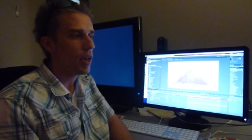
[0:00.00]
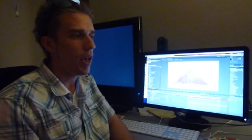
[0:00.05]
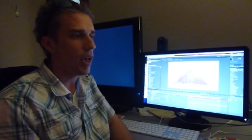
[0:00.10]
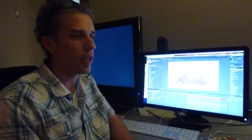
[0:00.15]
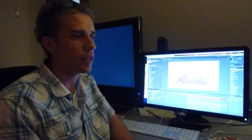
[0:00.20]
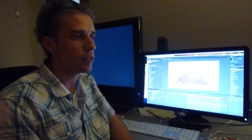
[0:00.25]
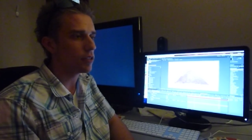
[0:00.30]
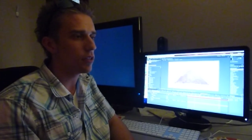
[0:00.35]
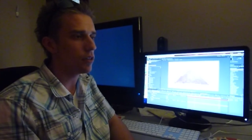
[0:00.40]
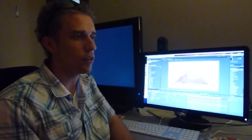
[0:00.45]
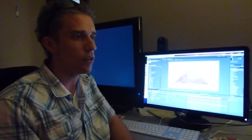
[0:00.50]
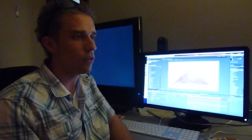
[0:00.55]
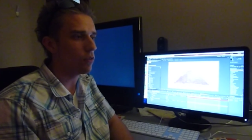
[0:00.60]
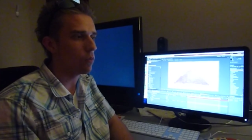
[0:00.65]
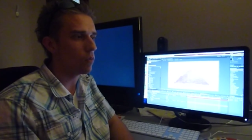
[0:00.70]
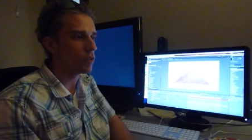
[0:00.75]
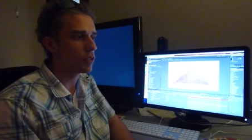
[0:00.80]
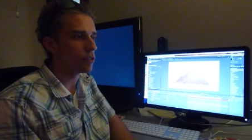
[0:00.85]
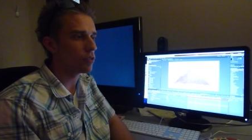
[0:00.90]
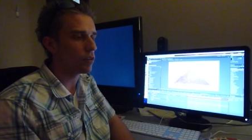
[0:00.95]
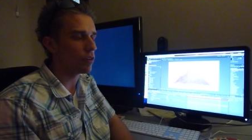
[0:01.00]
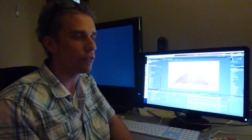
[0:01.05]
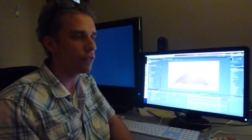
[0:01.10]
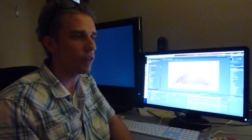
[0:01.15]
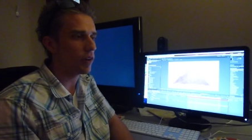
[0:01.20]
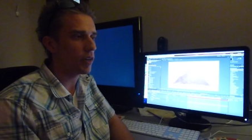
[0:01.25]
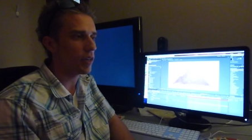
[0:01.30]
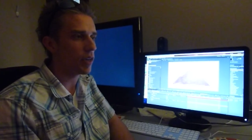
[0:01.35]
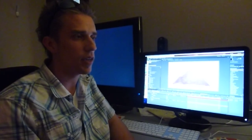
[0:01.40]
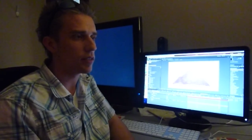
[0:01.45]
And so what's sort of
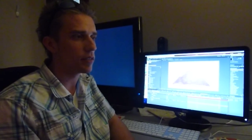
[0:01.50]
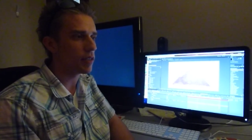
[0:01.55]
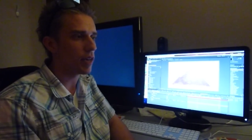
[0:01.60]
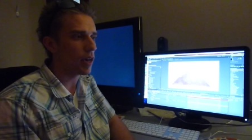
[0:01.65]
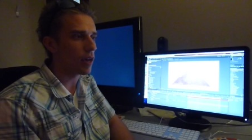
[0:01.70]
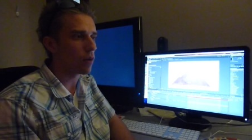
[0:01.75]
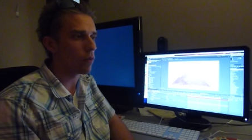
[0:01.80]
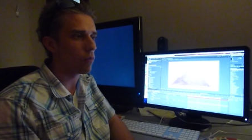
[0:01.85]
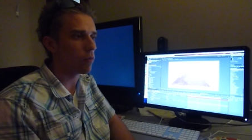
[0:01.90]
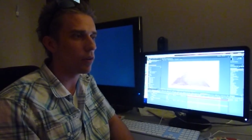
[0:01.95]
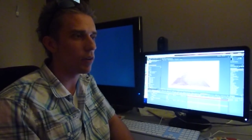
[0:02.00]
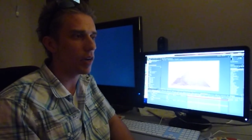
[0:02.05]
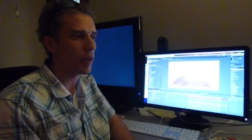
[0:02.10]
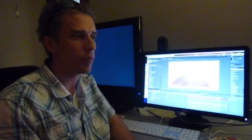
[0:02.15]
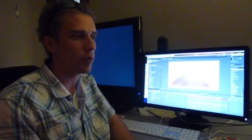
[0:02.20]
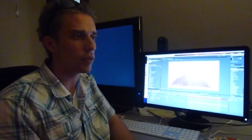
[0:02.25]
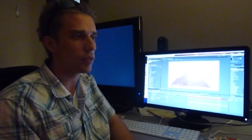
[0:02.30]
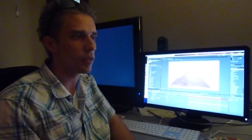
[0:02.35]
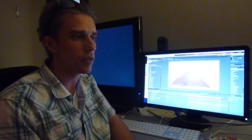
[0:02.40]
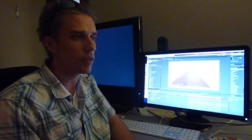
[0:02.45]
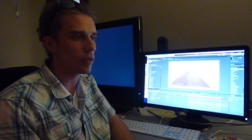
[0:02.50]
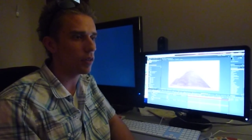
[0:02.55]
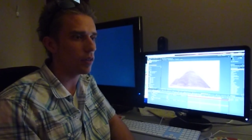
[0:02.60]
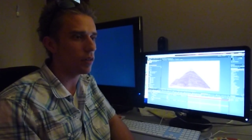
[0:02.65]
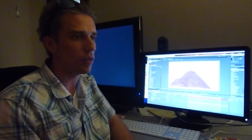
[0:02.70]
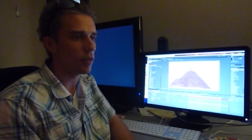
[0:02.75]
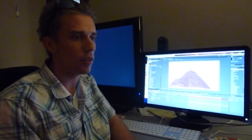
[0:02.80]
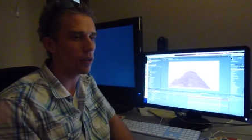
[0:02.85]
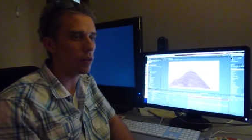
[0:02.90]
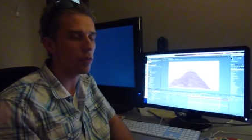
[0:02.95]
funny is that we're able
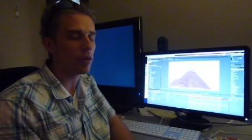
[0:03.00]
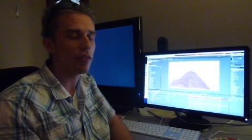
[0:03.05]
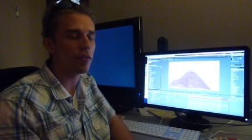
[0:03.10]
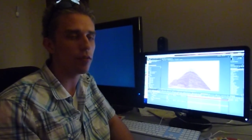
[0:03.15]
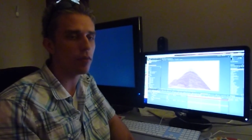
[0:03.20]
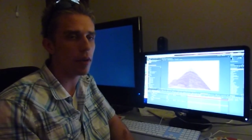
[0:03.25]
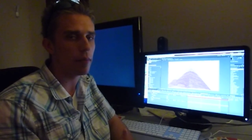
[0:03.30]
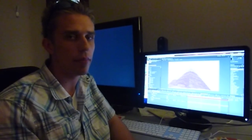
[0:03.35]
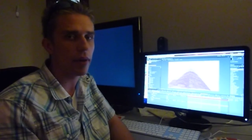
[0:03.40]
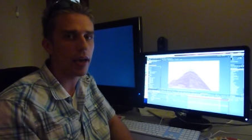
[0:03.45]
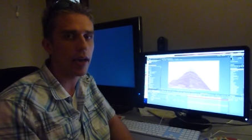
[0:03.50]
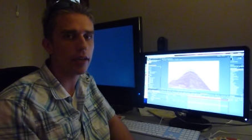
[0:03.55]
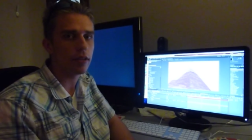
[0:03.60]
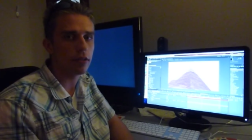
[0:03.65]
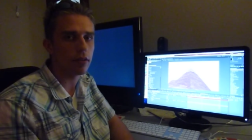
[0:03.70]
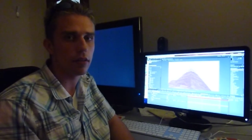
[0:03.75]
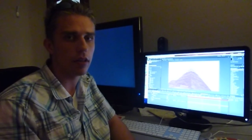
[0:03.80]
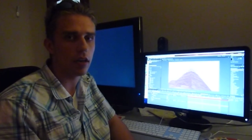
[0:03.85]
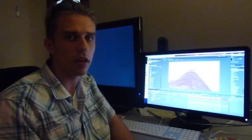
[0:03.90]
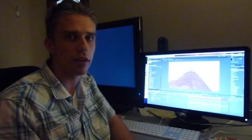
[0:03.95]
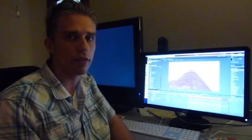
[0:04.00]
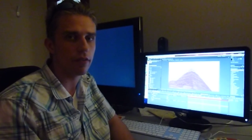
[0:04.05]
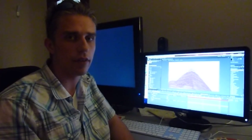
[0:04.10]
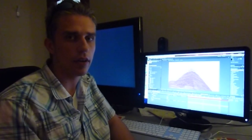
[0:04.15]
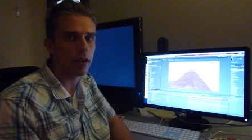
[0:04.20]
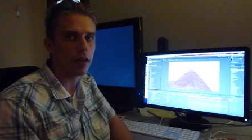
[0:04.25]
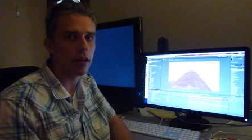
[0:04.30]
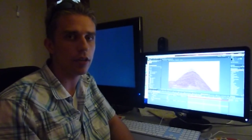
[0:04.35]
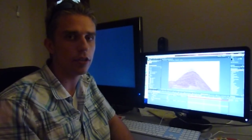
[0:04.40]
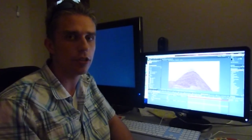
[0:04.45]
to, you know, we even went back to a lot of
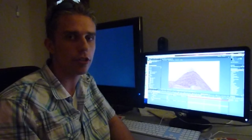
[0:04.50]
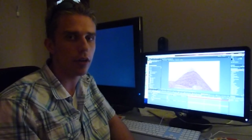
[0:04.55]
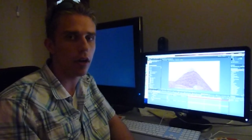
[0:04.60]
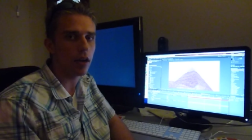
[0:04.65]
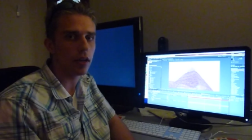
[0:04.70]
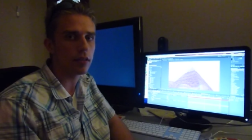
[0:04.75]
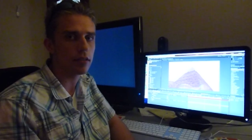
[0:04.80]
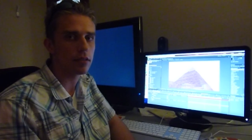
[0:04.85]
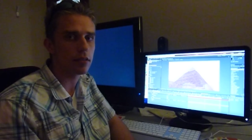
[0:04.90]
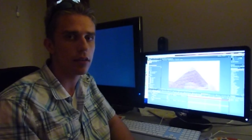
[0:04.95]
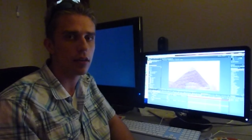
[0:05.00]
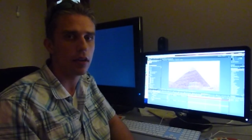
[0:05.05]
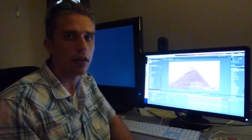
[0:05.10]
uh, shots